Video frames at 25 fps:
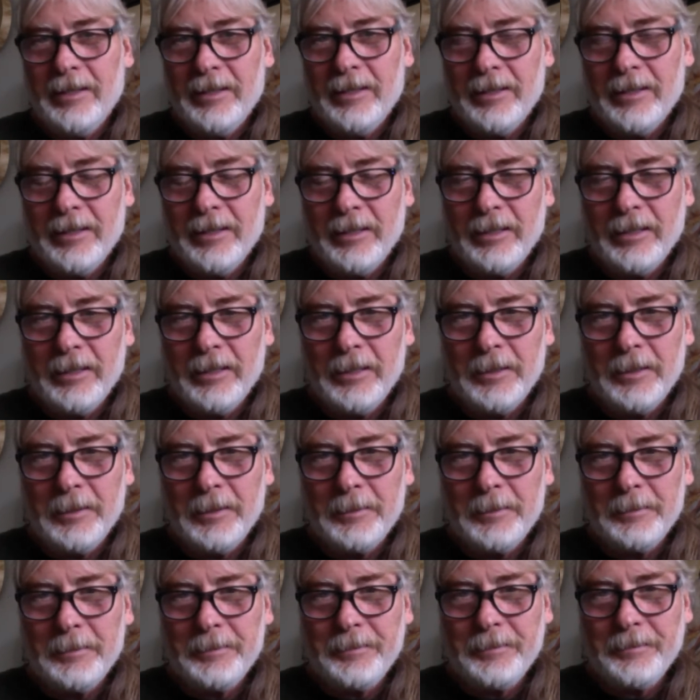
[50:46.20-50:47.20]

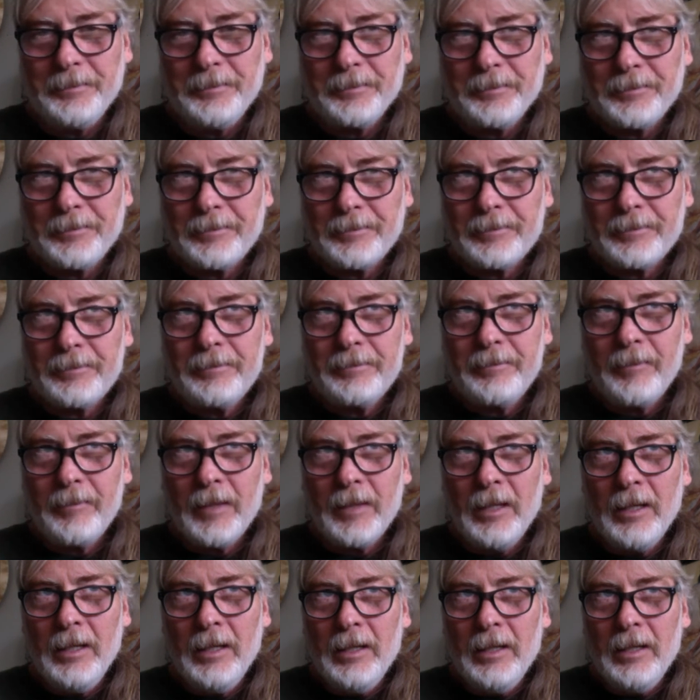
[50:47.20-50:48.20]
Um,
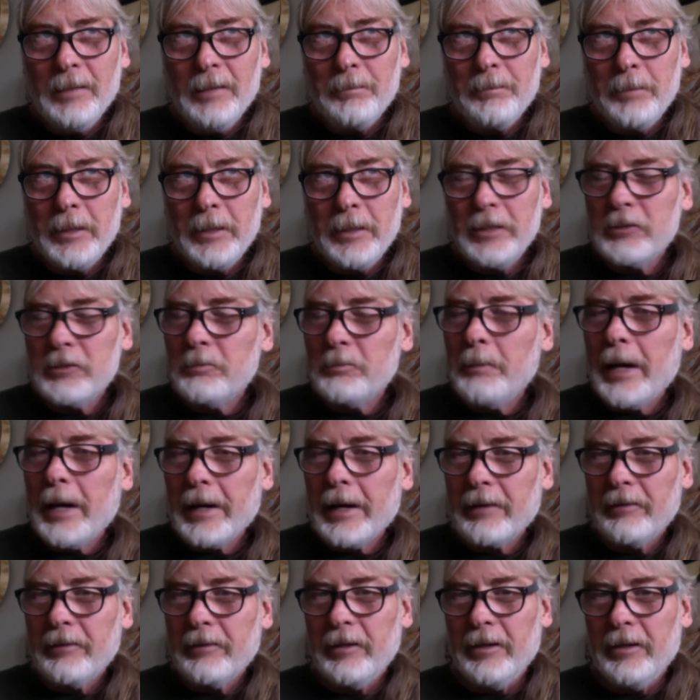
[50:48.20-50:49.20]
but it's
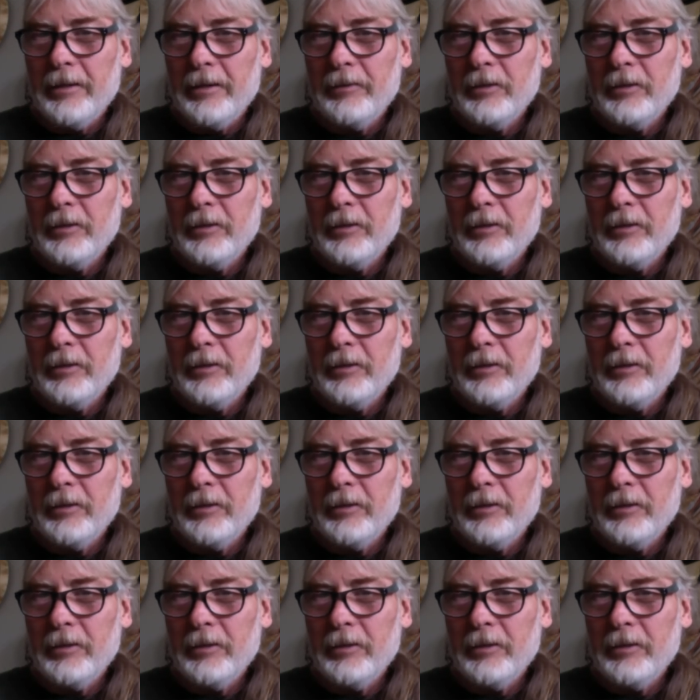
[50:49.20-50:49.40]
back there.